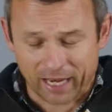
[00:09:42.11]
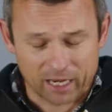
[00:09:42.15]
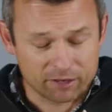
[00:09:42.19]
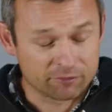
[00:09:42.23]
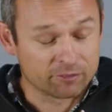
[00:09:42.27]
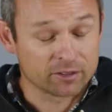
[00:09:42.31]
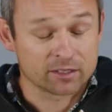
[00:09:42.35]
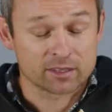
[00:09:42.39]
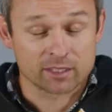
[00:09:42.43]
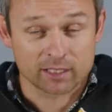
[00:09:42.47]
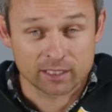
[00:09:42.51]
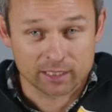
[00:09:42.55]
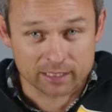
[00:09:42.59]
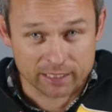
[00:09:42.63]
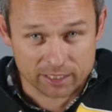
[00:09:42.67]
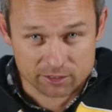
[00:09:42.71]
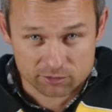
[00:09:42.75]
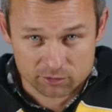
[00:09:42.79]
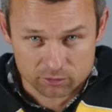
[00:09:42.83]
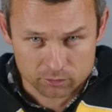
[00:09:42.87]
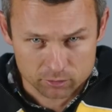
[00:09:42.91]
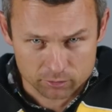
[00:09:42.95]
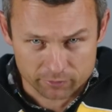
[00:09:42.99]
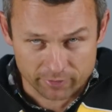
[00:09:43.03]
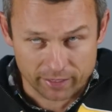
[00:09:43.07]
everything
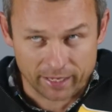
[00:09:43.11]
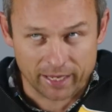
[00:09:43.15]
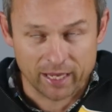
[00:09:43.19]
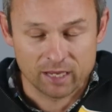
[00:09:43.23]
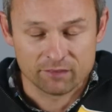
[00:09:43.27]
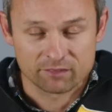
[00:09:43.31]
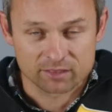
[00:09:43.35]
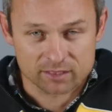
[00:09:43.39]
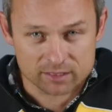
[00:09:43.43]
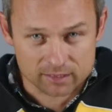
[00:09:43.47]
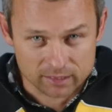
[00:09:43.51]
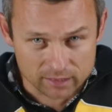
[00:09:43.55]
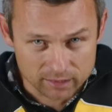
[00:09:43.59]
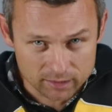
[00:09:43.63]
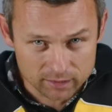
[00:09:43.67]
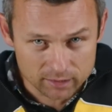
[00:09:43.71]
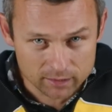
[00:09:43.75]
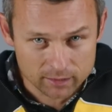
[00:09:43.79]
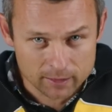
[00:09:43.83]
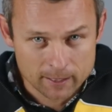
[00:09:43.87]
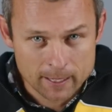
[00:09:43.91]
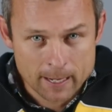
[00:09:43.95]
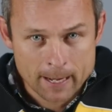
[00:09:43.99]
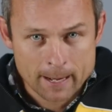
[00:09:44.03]
electrical you've ever seen?